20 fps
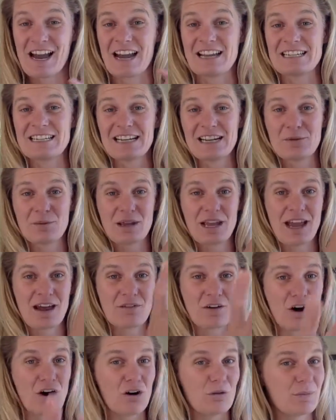Ideally, we have
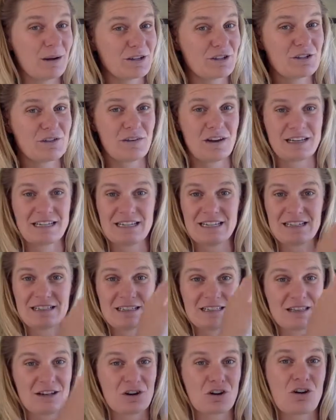a whole bunch of
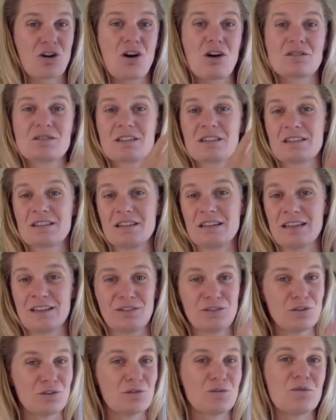ideas that are constantly
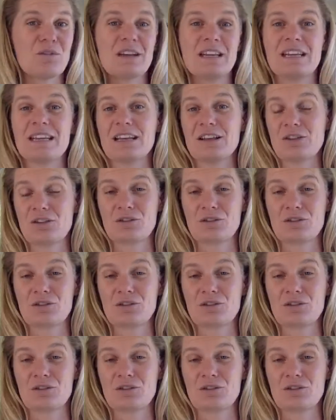sort of feeding